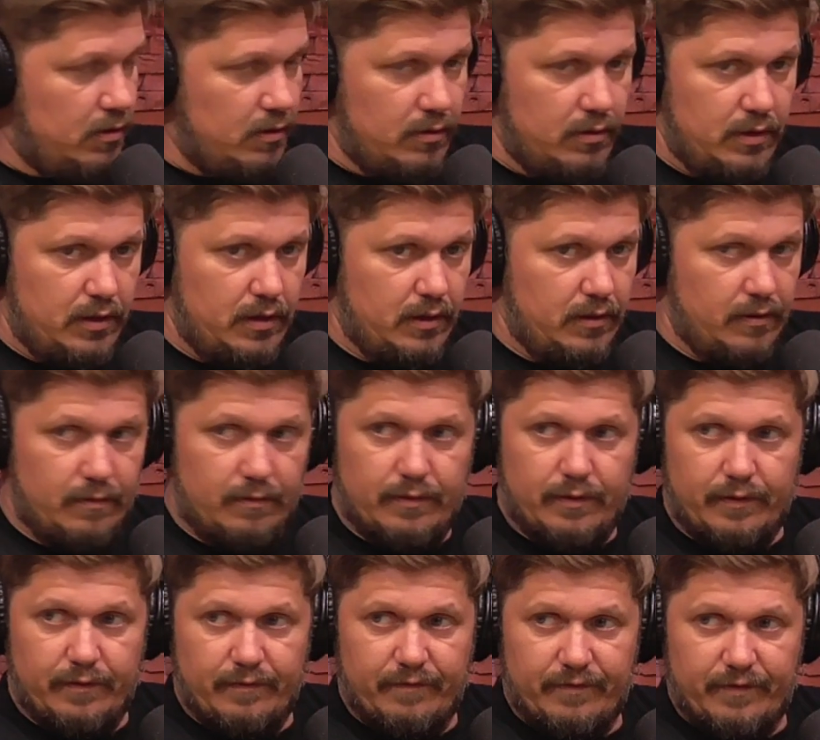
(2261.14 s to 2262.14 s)
Yeah,
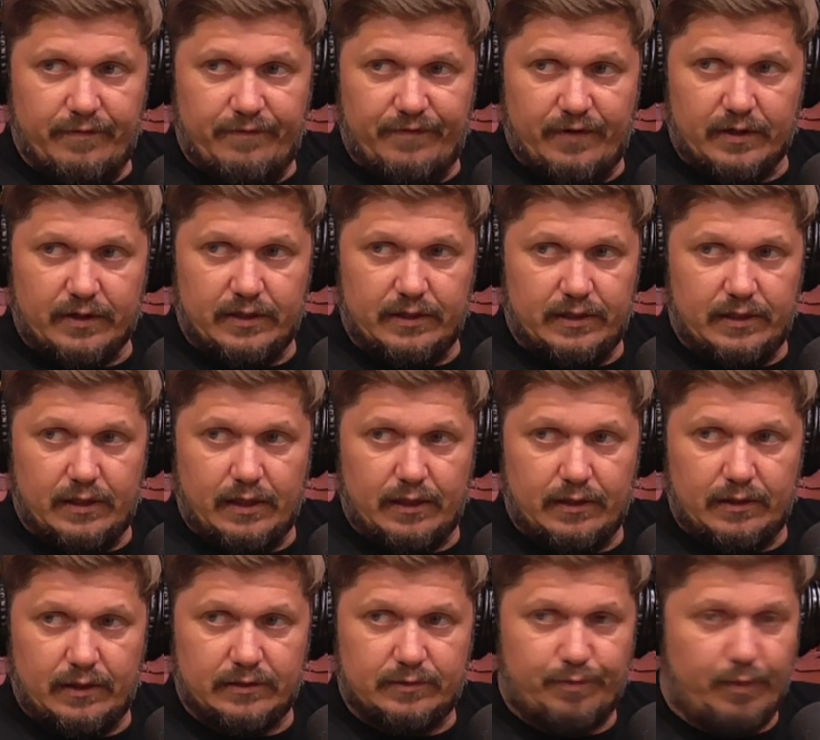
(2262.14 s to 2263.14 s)
the fucking
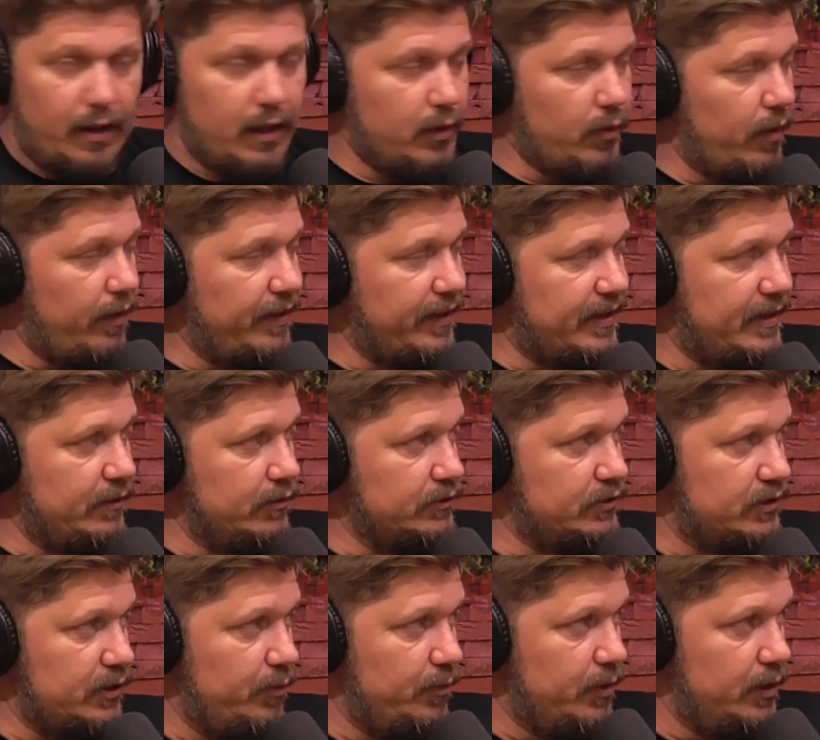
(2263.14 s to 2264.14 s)
that's probably why they killed
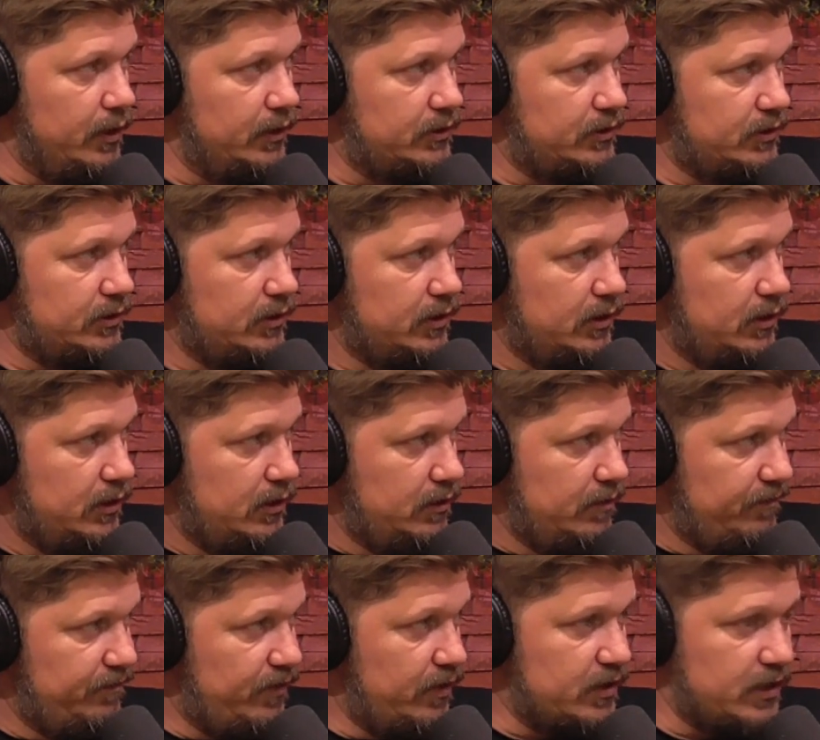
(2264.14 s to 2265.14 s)
so much.
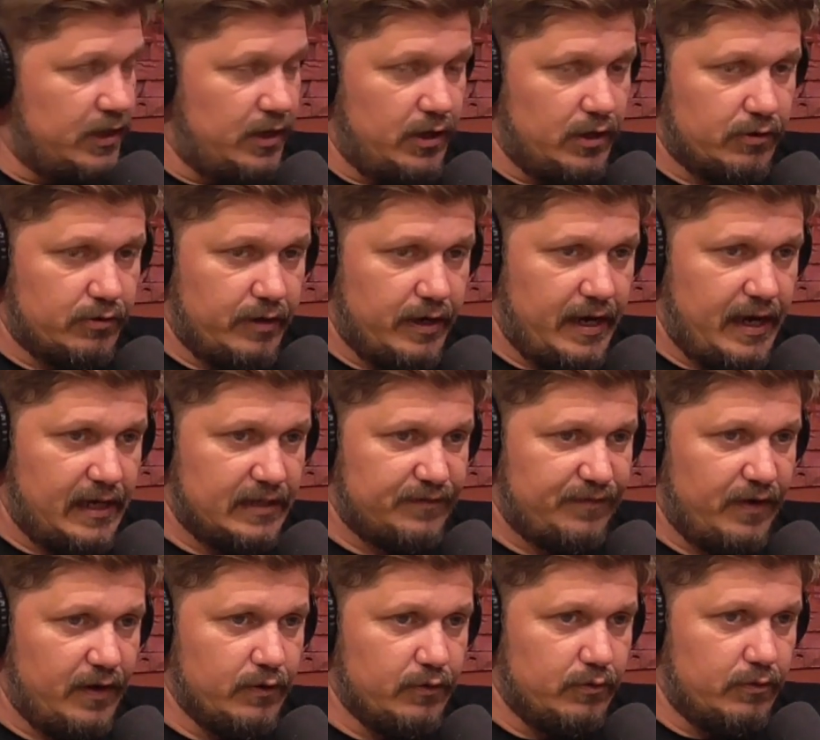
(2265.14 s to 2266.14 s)
Fucking hungry ass
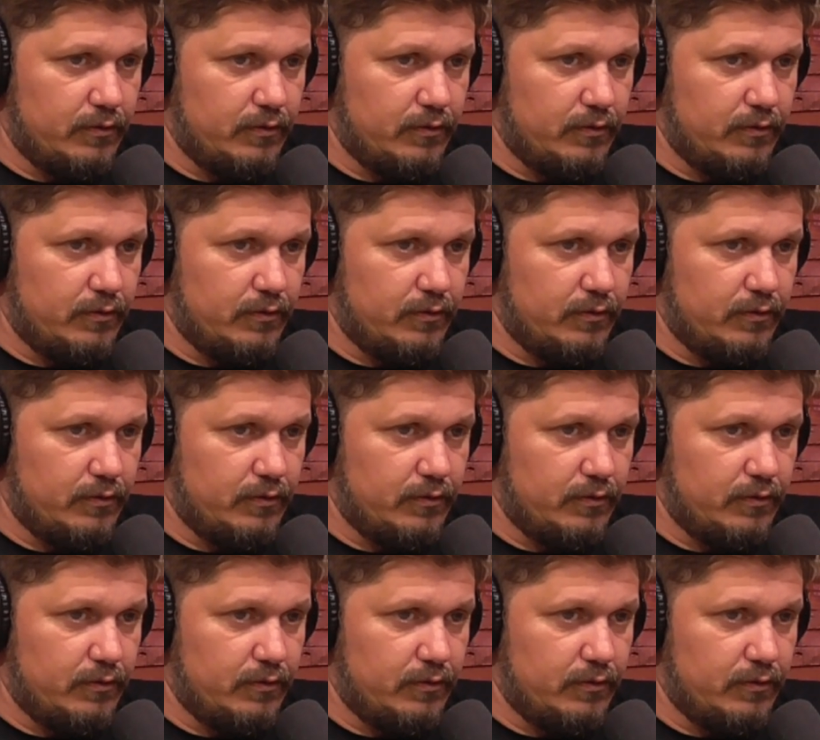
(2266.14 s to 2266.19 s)
folk.